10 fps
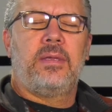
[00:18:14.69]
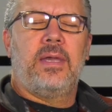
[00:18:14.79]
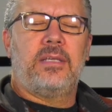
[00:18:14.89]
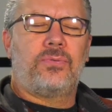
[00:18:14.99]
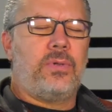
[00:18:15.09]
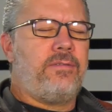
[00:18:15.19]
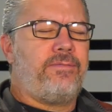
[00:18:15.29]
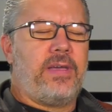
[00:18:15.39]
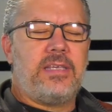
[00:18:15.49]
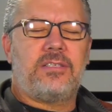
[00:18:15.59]
as we
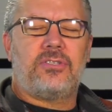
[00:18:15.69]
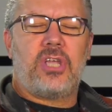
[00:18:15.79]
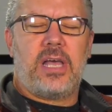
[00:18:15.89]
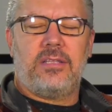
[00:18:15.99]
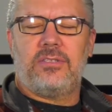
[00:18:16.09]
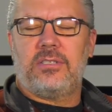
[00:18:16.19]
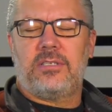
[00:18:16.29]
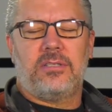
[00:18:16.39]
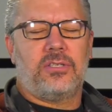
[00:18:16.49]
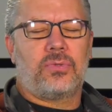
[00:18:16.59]
face challenges
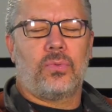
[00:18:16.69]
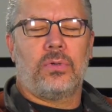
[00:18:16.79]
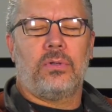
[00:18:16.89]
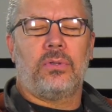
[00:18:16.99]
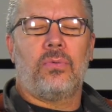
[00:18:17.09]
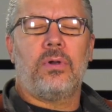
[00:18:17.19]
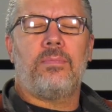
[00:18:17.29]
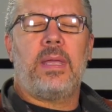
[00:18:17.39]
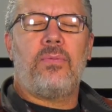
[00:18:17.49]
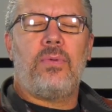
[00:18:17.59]
in this world. Lord,
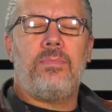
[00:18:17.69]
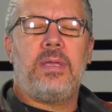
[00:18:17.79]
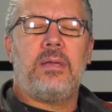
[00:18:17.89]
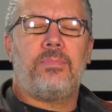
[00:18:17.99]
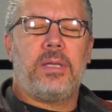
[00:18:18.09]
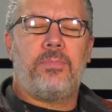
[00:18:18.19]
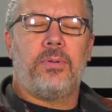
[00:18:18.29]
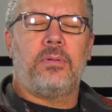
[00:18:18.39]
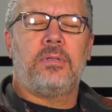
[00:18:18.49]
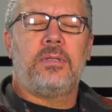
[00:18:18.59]
may we be a
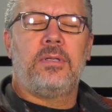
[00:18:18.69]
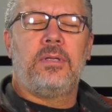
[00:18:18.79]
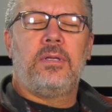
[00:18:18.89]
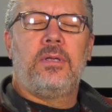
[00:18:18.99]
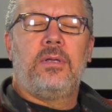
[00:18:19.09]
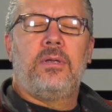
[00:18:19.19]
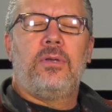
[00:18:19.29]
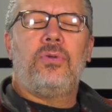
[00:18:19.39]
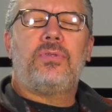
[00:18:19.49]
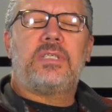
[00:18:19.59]
people
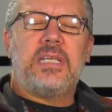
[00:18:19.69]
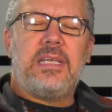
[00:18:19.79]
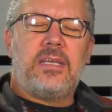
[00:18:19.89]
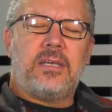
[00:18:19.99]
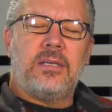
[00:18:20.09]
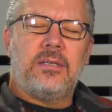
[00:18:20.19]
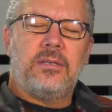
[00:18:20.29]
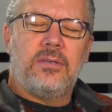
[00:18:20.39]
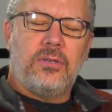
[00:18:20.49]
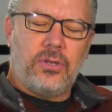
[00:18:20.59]
who seek
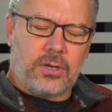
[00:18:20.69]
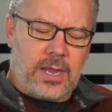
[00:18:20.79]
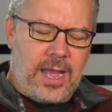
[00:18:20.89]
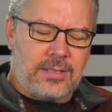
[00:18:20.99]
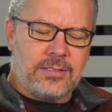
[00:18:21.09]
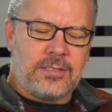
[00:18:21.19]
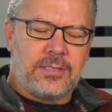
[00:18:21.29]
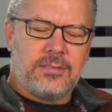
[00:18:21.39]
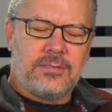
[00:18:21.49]
your guidance